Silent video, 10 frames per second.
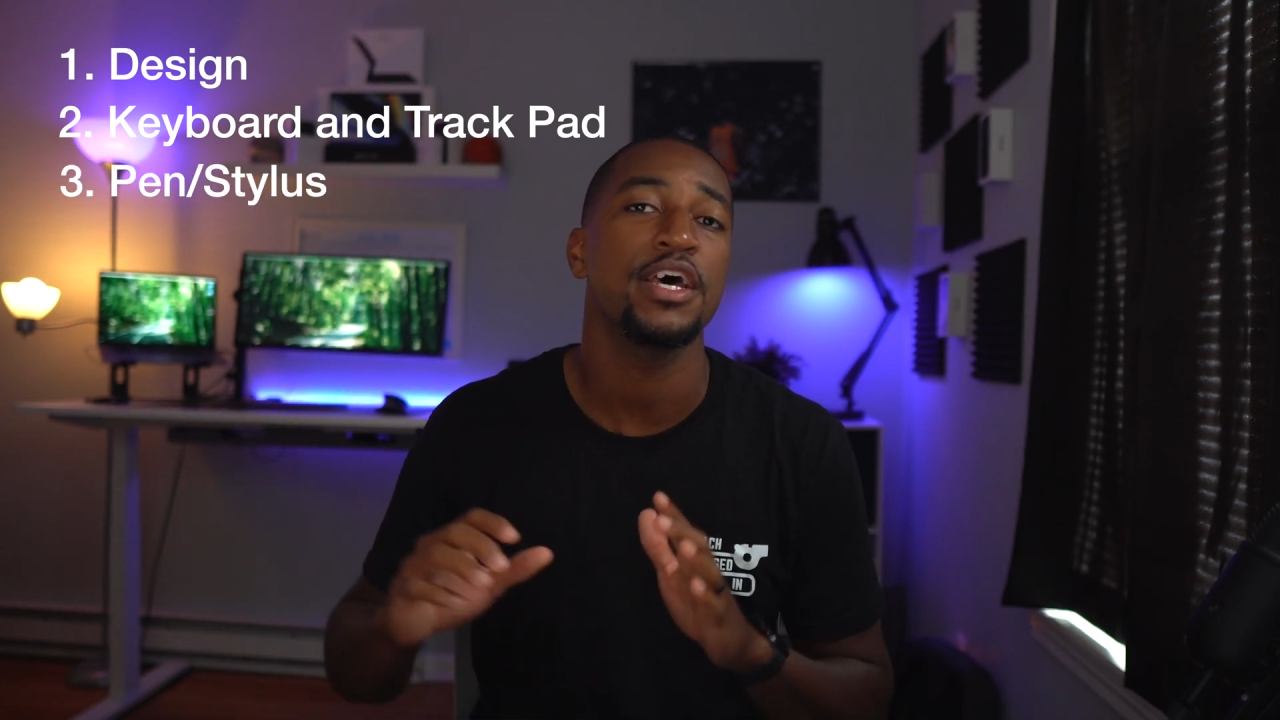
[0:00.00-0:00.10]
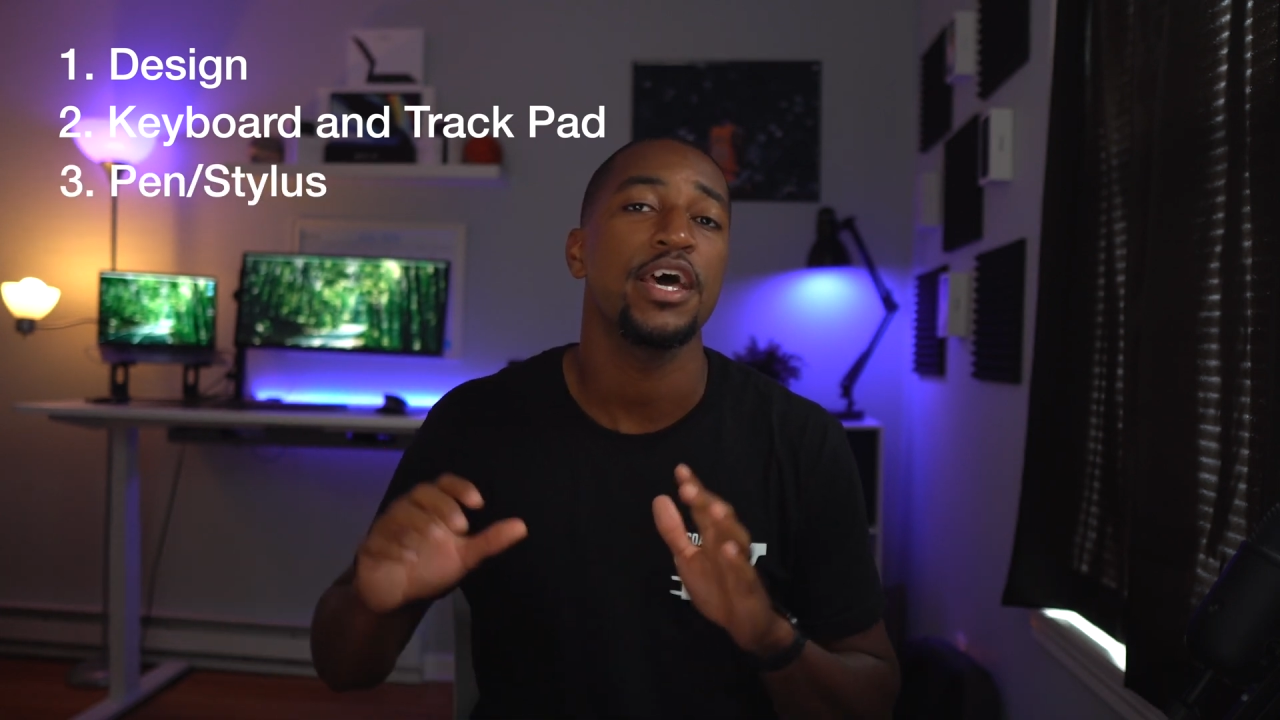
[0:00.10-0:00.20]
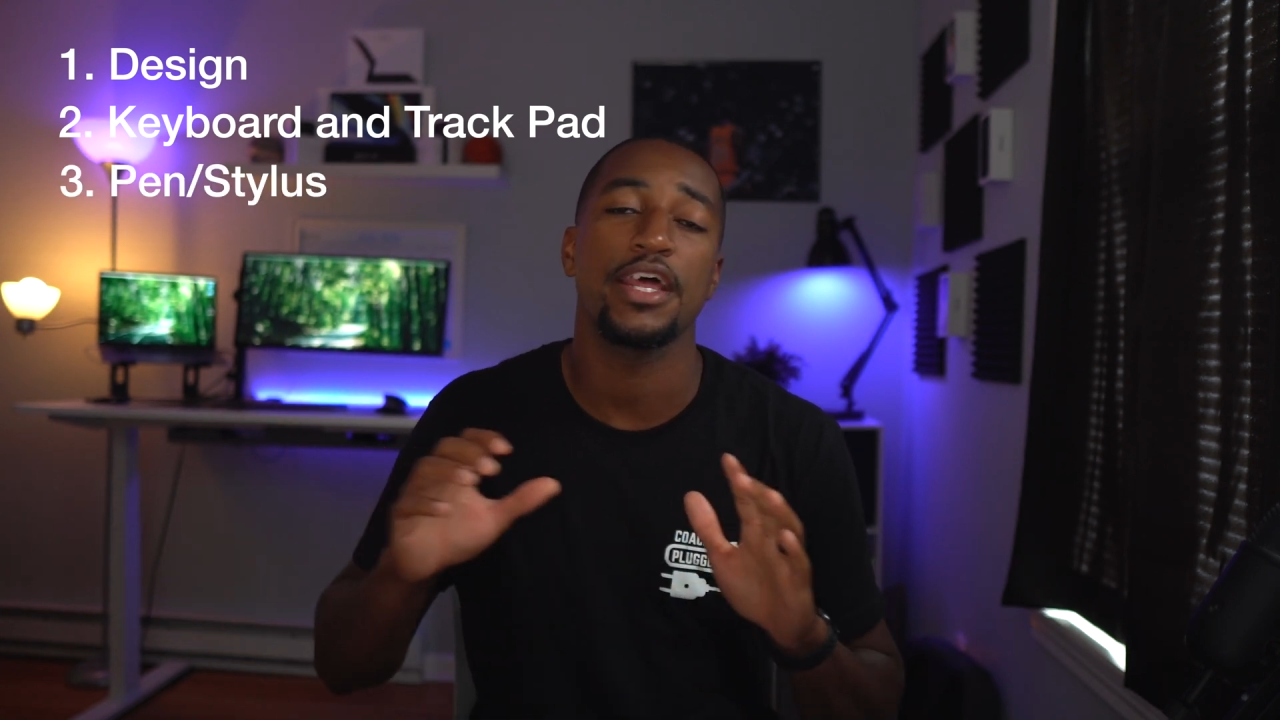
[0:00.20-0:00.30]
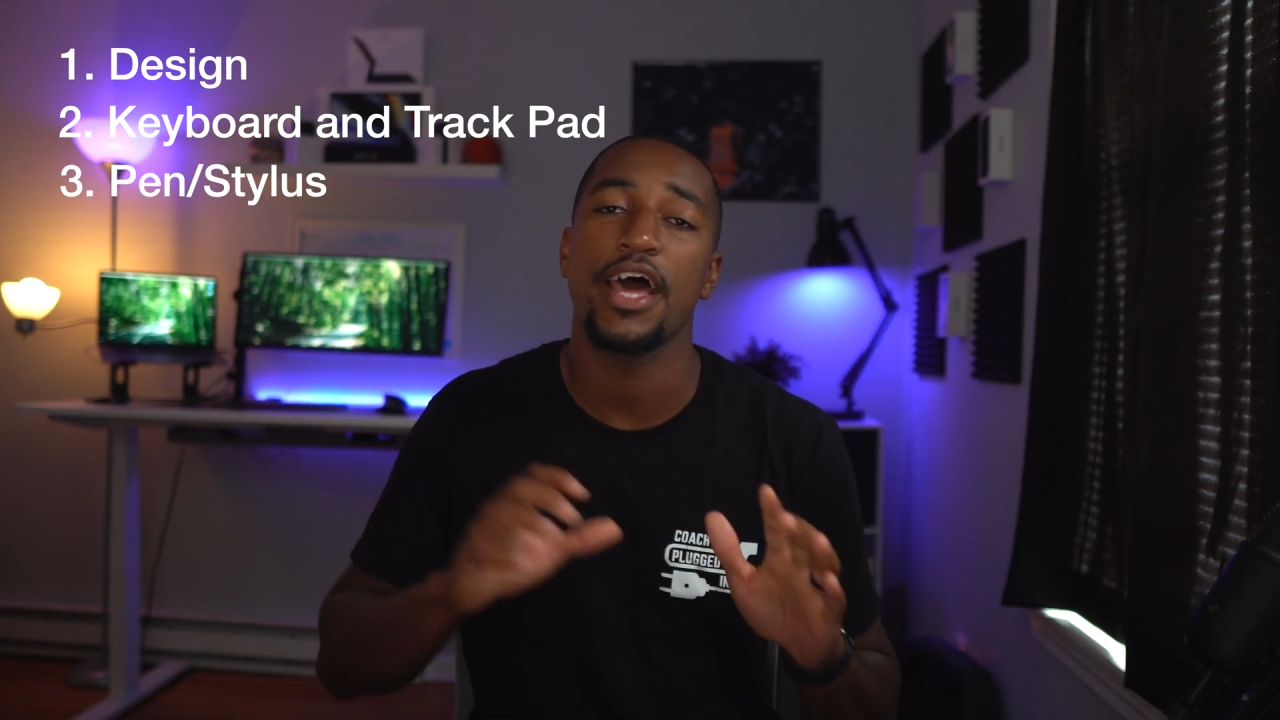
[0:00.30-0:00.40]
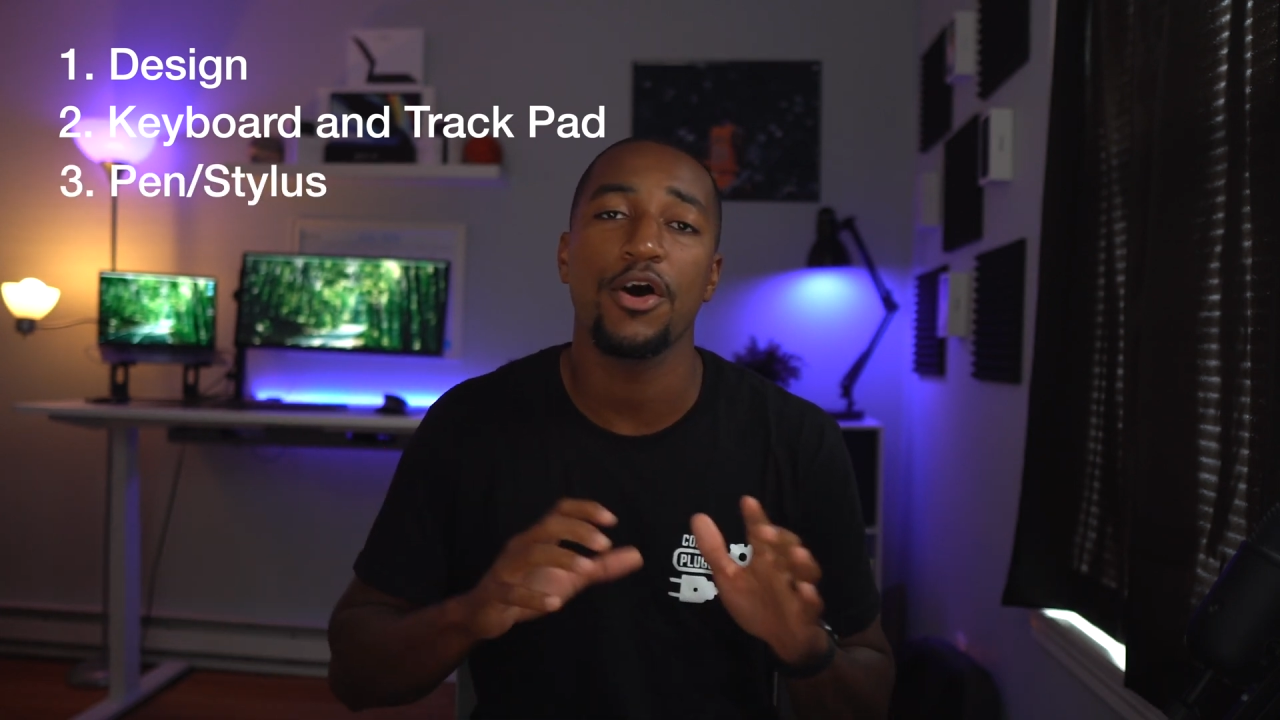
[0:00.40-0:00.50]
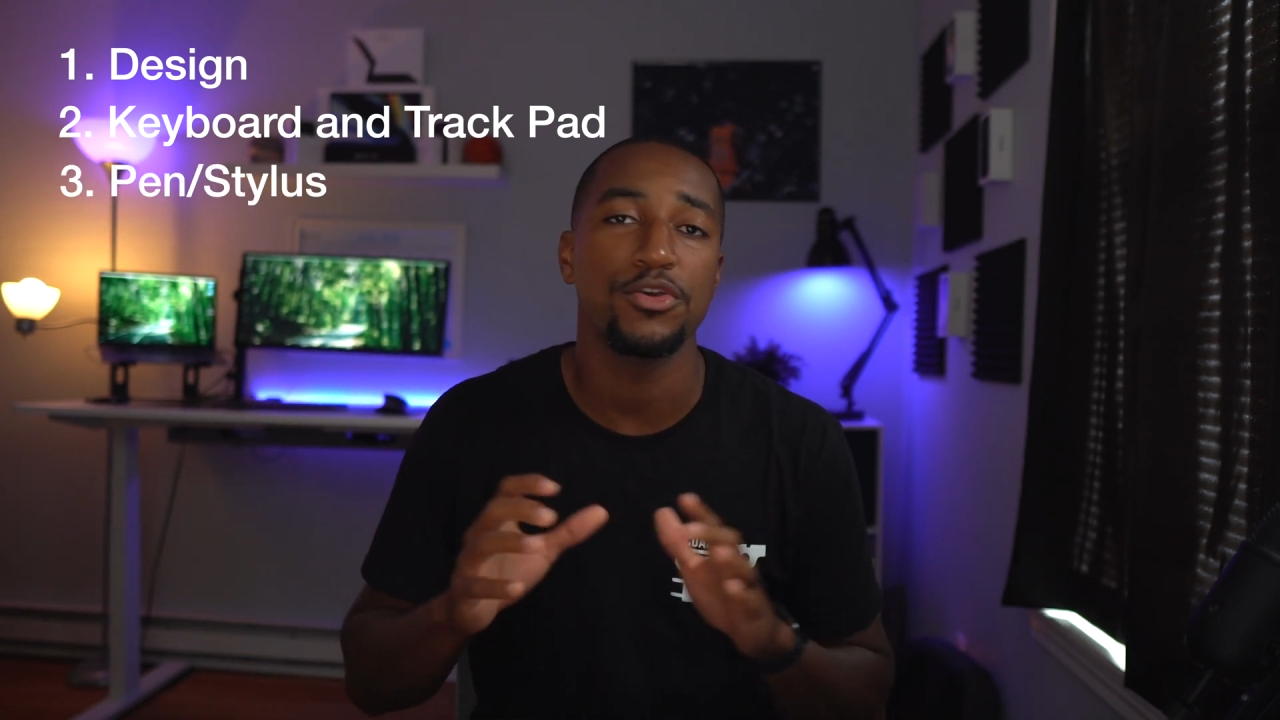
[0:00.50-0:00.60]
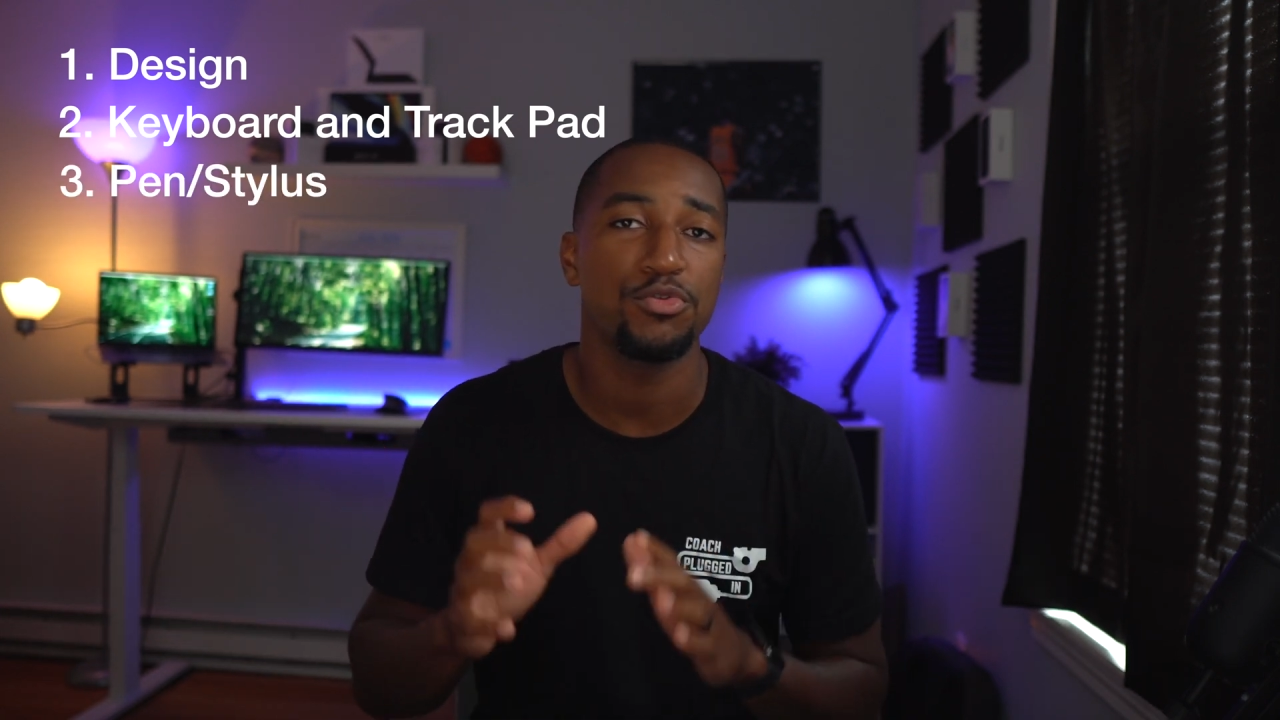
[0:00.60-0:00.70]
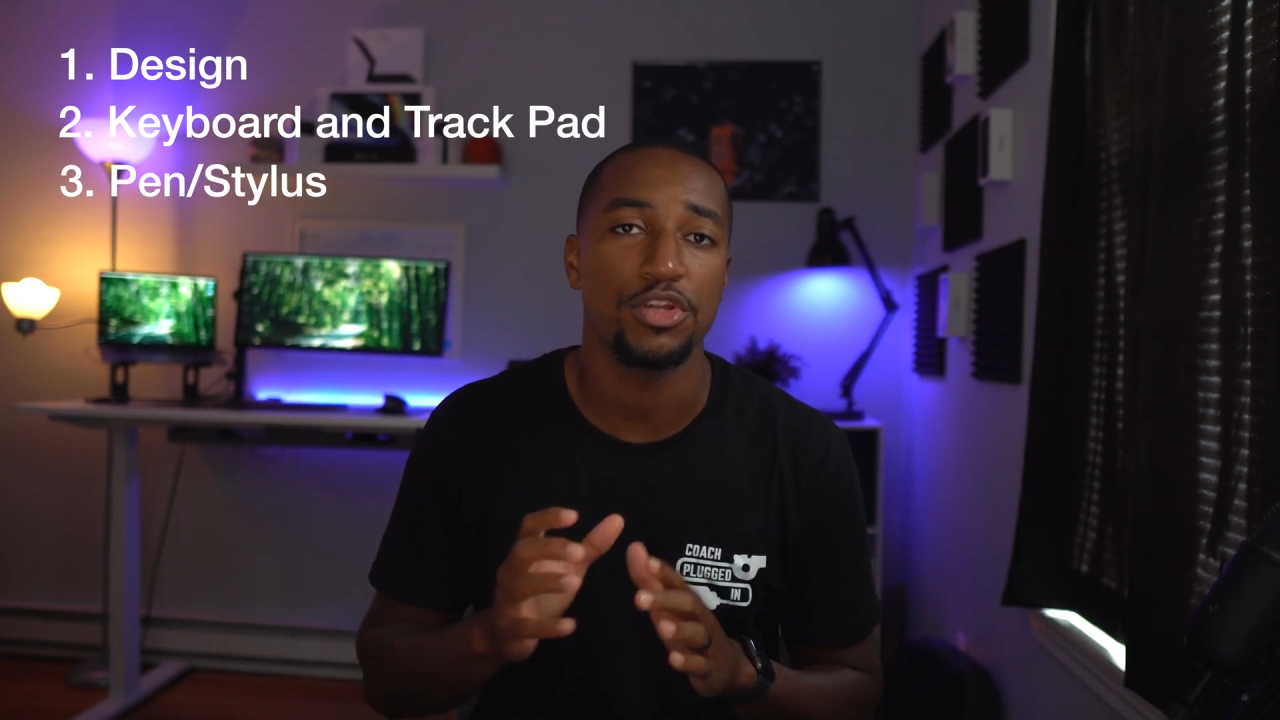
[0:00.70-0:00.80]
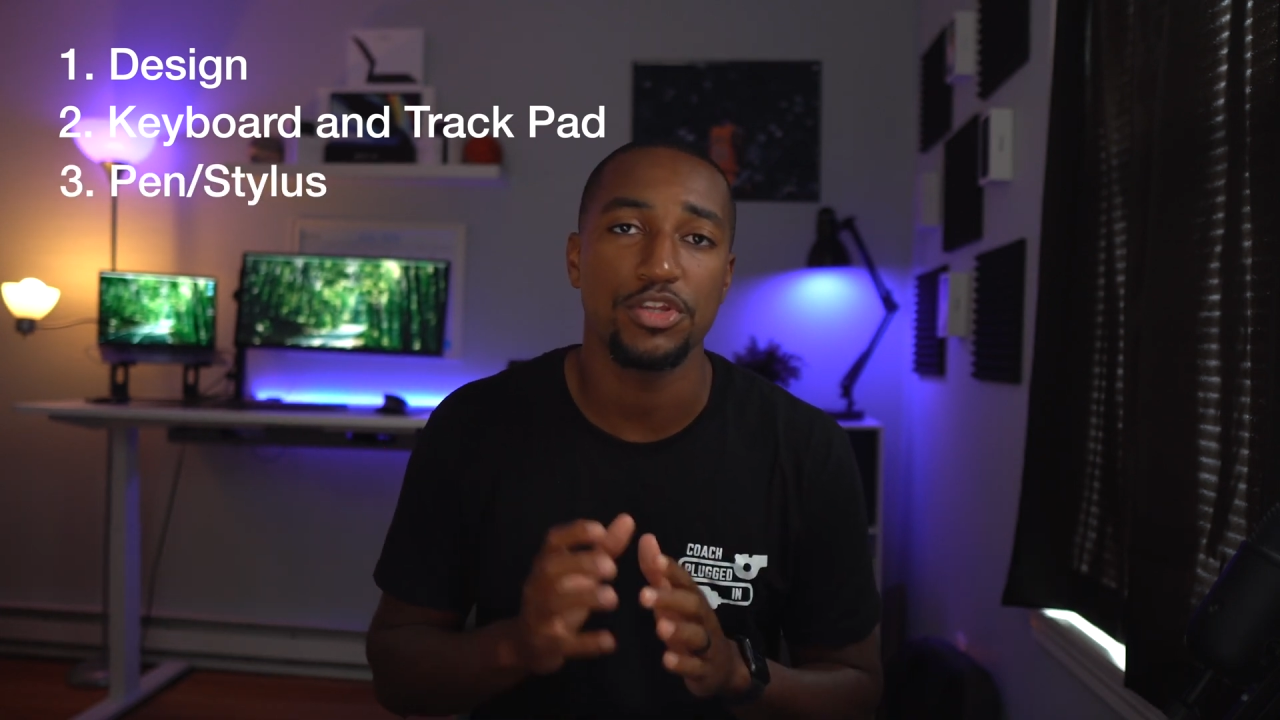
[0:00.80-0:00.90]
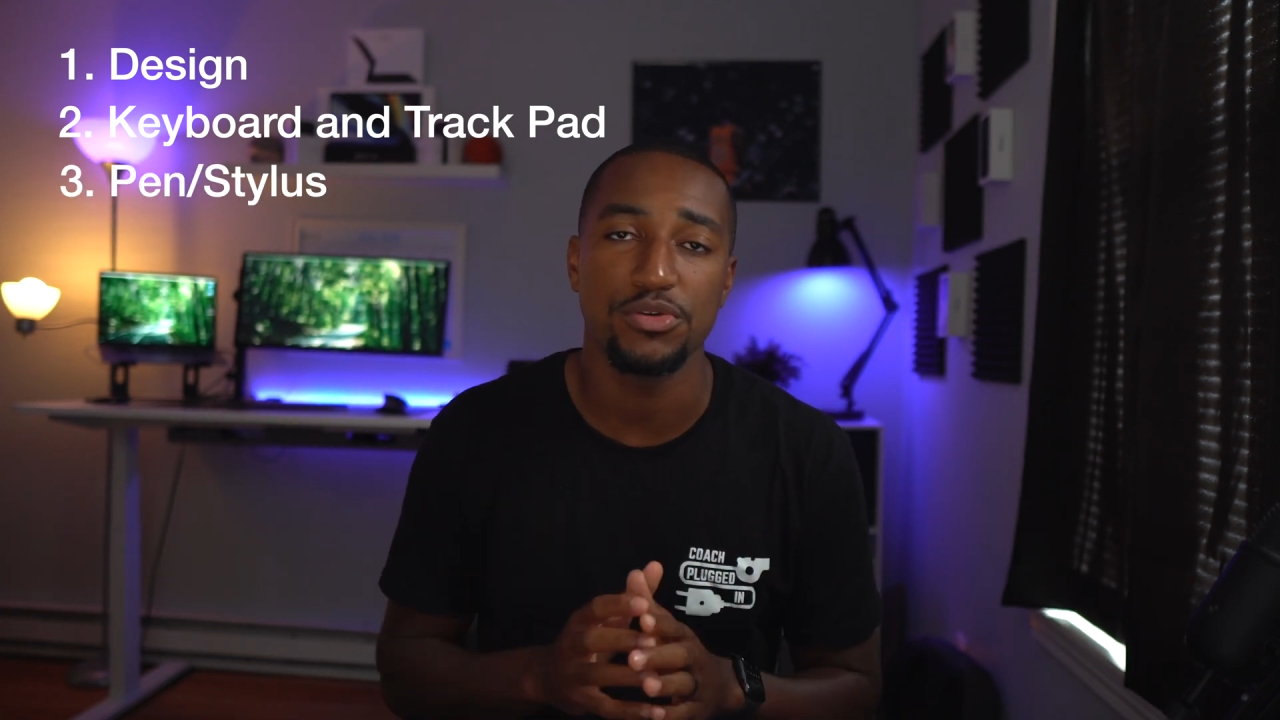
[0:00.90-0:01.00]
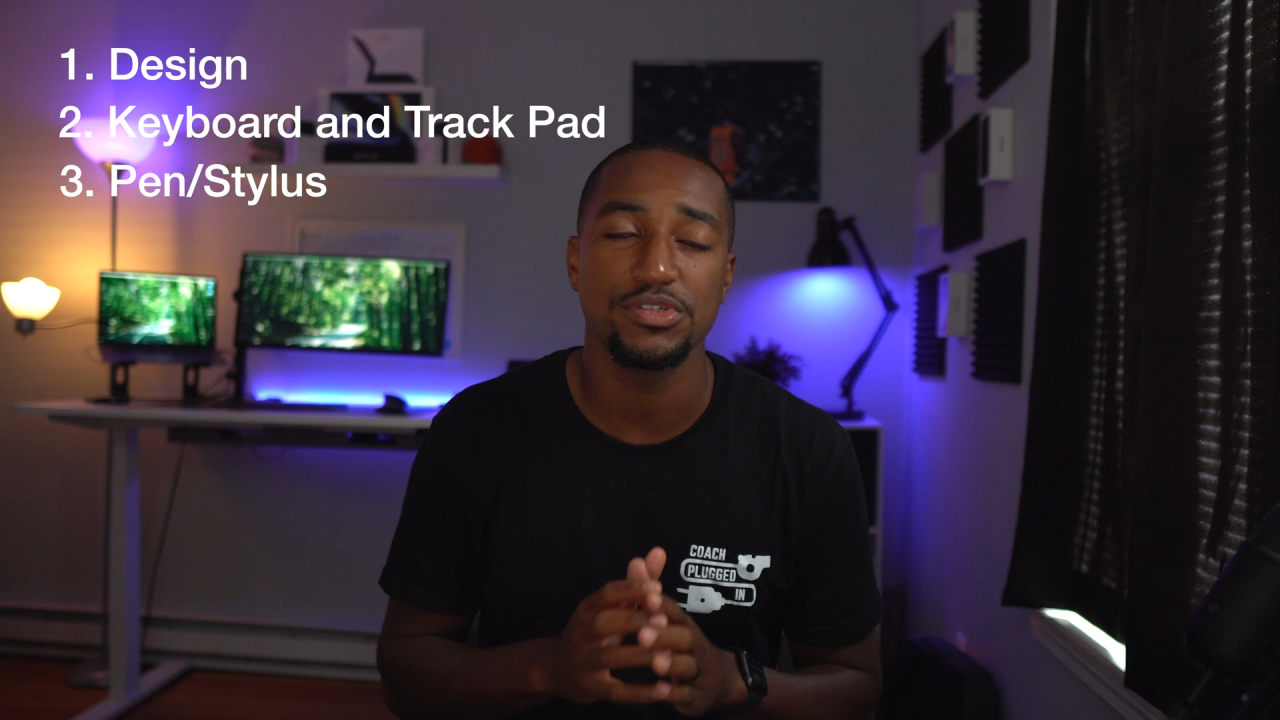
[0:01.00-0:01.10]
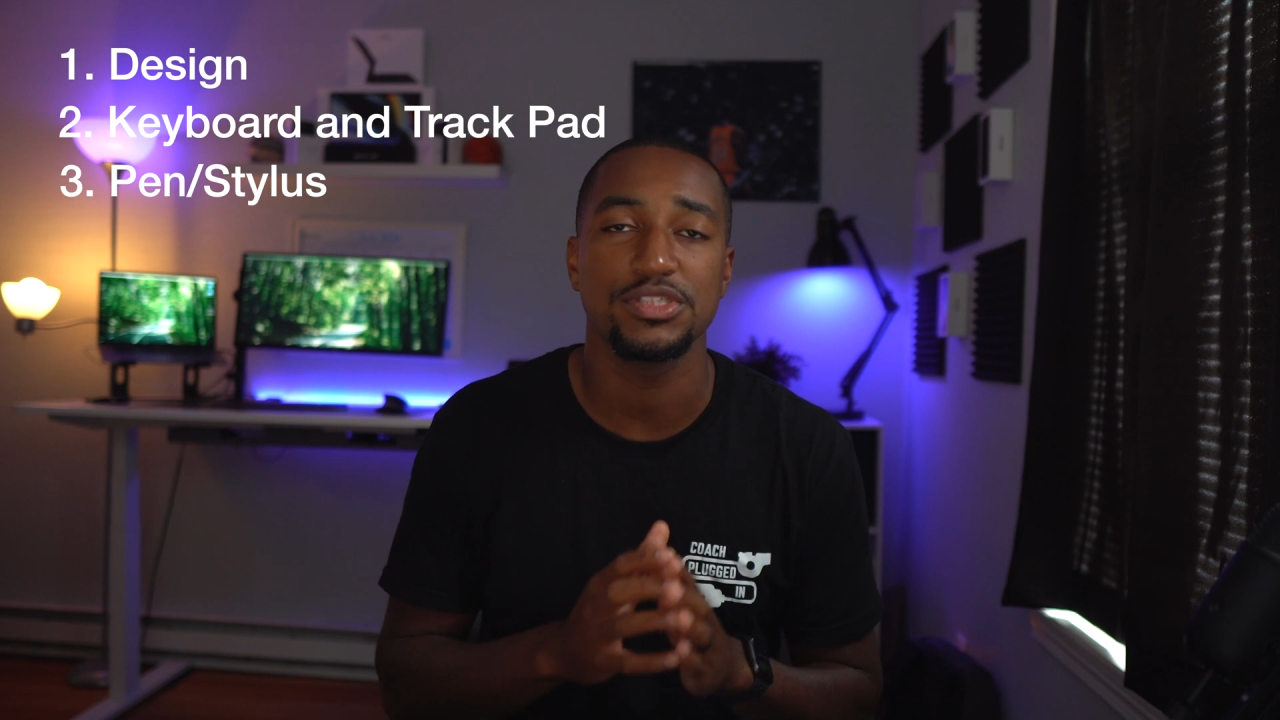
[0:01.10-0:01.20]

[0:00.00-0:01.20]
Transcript: and how you can use